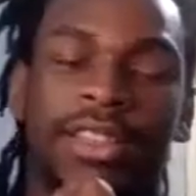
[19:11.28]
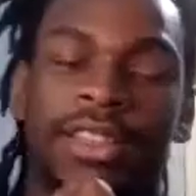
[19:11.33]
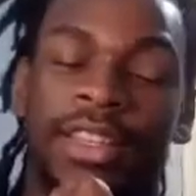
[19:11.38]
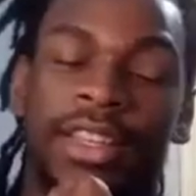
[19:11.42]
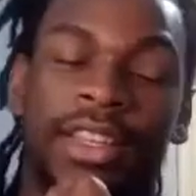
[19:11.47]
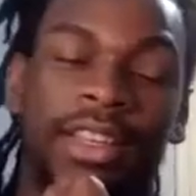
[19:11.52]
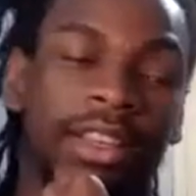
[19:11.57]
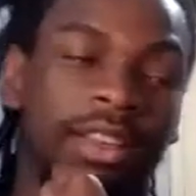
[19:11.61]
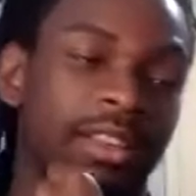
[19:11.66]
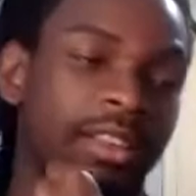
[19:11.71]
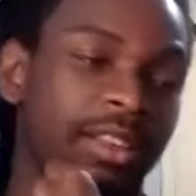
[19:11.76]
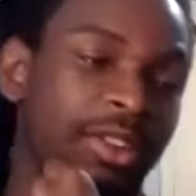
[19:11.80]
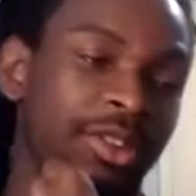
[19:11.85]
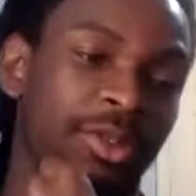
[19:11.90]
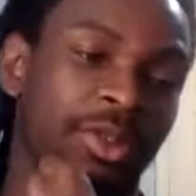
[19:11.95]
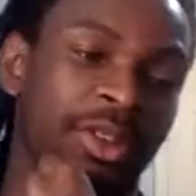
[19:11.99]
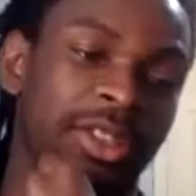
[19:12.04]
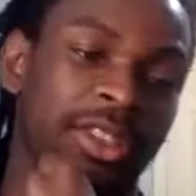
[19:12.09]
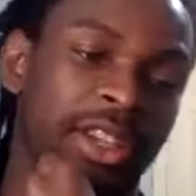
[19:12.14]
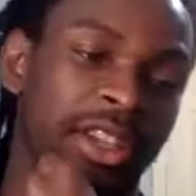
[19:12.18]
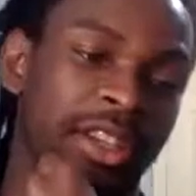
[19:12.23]
think
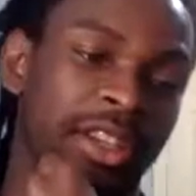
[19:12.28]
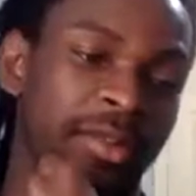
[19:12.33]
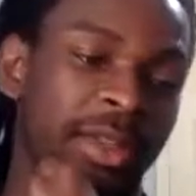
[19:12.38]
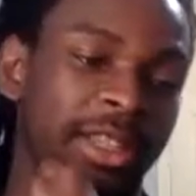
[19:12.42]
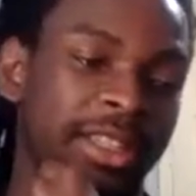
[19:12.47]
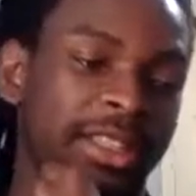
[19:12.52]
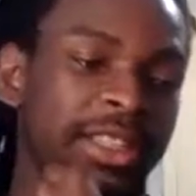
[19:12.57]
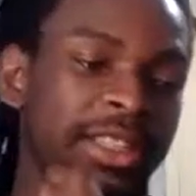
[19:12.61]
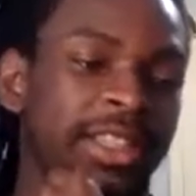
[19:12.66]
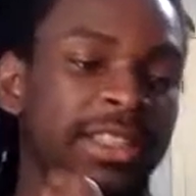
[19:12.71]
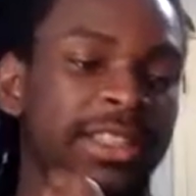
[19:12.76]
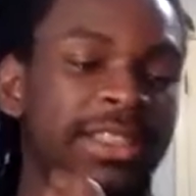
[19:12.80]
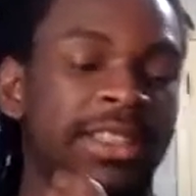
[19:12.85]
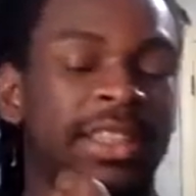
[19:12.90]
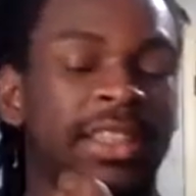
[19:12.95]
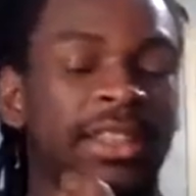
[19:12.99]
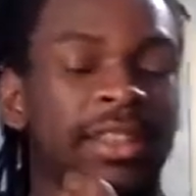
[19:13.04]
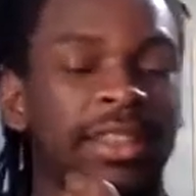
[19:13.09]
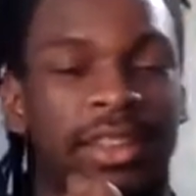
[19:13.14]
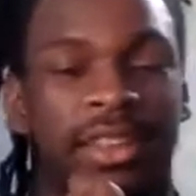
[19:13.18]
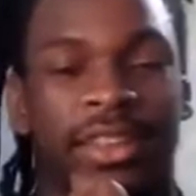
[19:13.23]
we're talking about
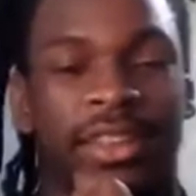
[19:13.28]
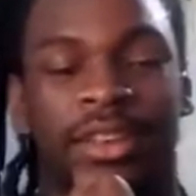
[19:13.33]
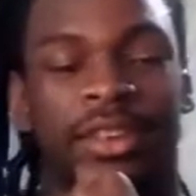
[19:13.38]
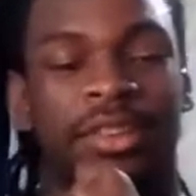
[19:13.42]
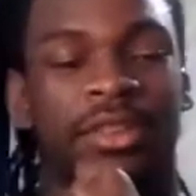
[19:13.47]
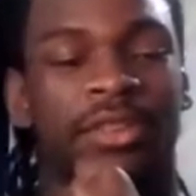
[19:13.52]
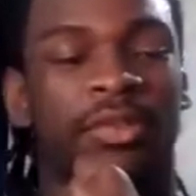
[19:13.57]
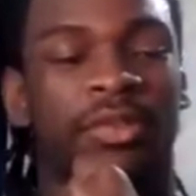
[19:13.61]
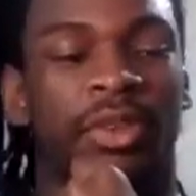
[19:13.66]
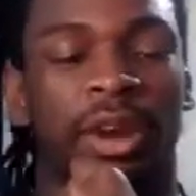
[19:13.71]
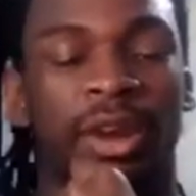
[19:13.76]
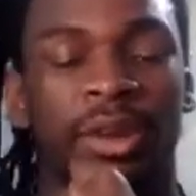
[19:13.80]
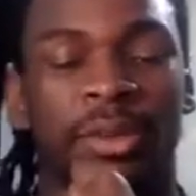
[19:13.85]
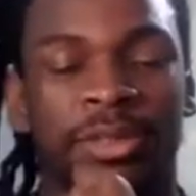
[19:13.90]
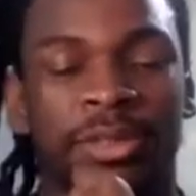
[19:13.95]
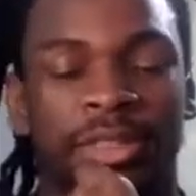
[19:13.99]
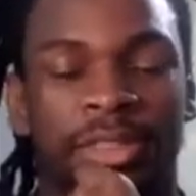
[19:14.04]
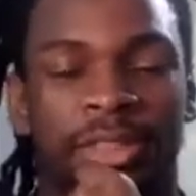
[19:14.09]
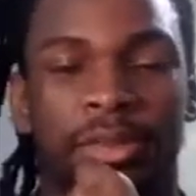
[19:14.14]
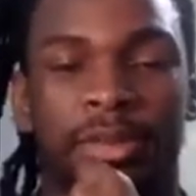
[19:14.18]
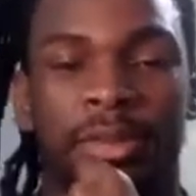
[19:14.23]
Tennessee. Bray
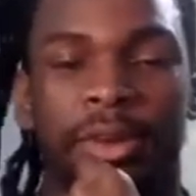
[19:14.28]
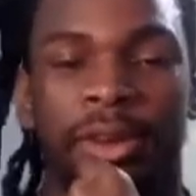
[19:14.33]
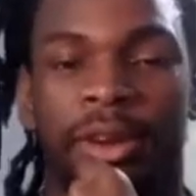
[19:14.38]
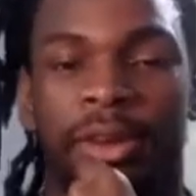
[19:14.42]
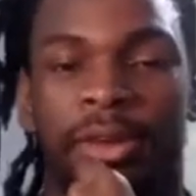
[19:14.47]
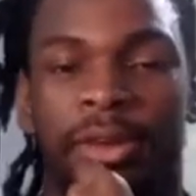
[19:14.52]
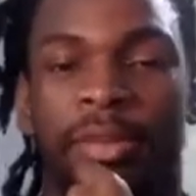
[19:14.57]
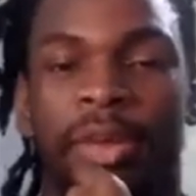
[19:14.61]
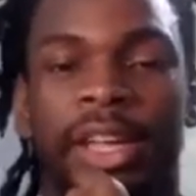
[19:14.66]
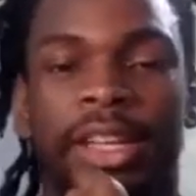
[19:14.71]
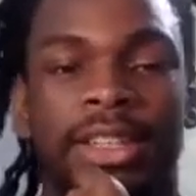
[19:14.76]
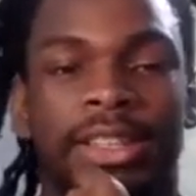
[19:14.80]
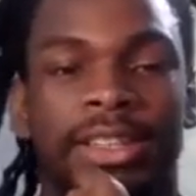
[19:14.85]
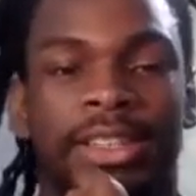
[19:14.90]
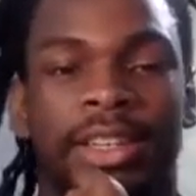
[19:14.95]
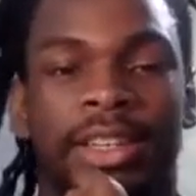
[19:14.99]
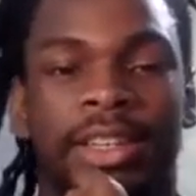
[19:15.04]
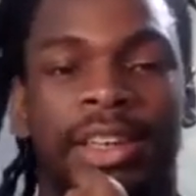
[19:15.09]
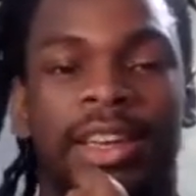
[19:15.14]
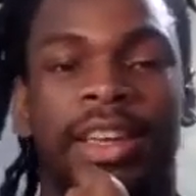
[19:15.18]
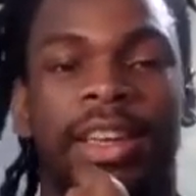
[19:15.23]
was a
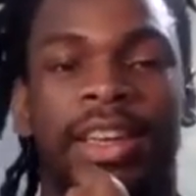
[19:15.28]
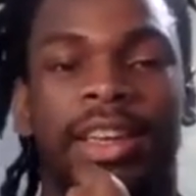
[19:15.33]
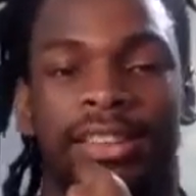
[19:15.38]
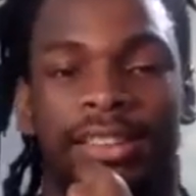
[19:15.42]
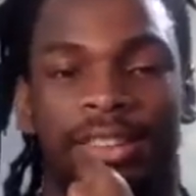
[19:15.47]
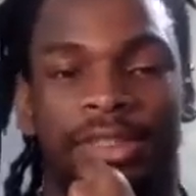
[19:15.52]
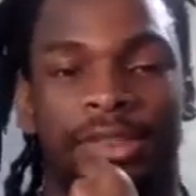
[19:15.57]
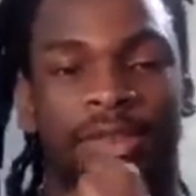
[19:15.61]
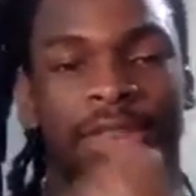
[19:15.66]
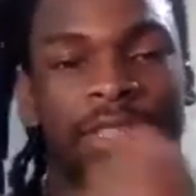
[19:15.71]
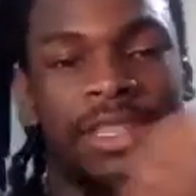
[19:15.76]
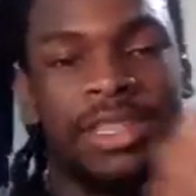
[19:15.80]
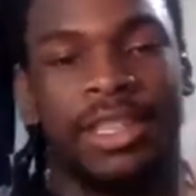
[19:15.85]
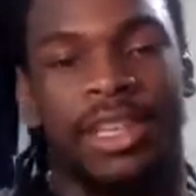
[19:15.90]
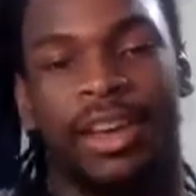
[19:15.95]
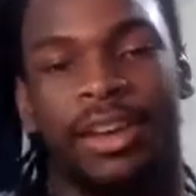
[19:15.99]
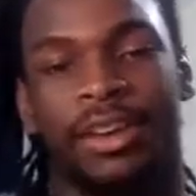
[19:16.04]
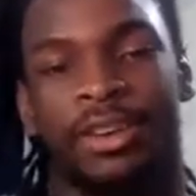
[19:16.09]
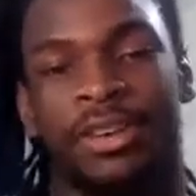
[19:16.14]
Belichick guy. We see how